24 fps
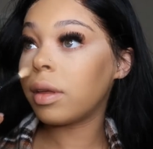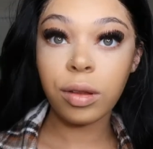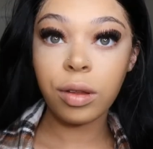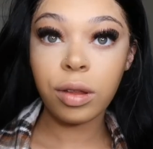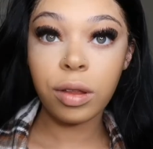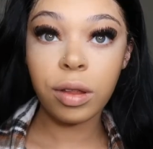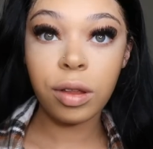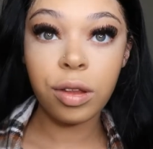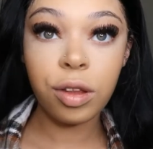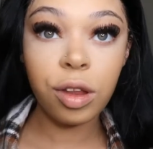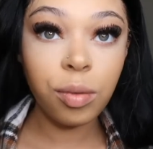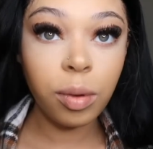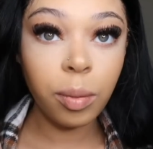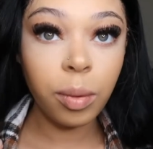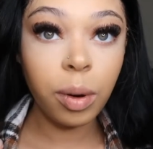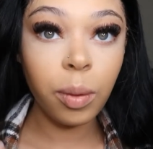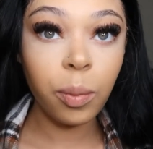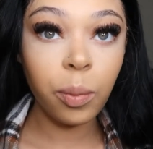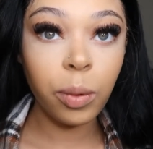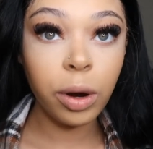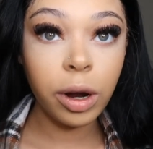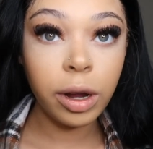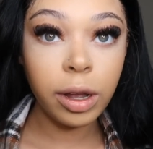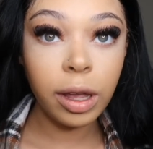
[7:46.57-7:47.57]
So this is what we're
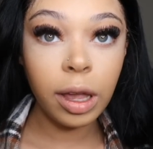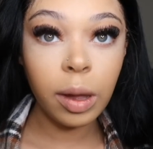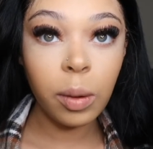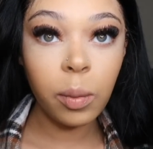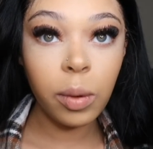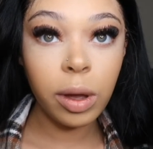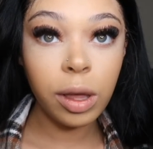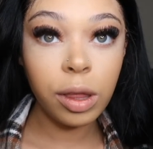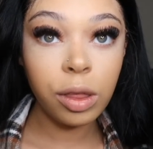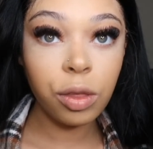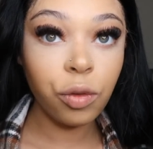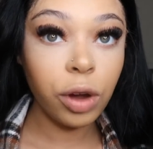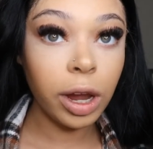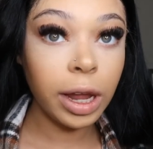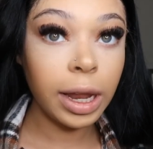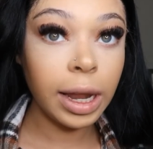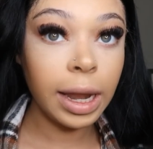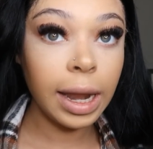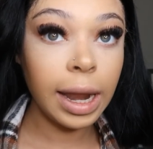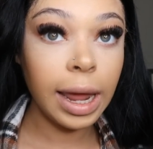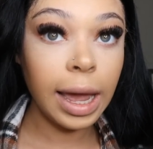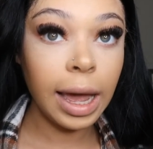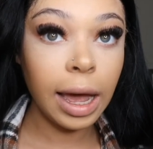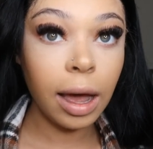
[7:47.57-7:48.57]
working with right
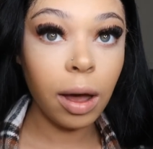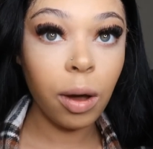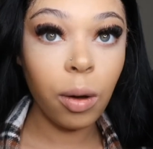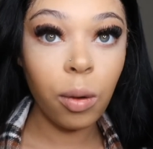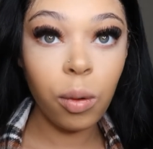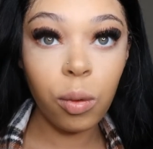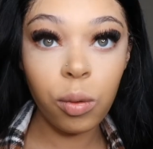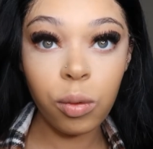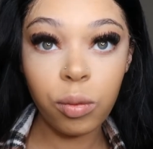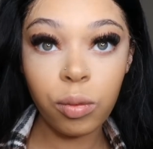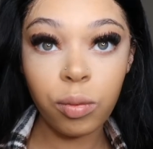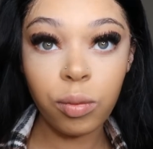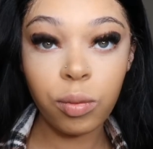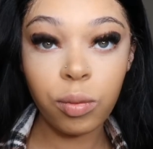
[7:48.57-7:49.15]
now.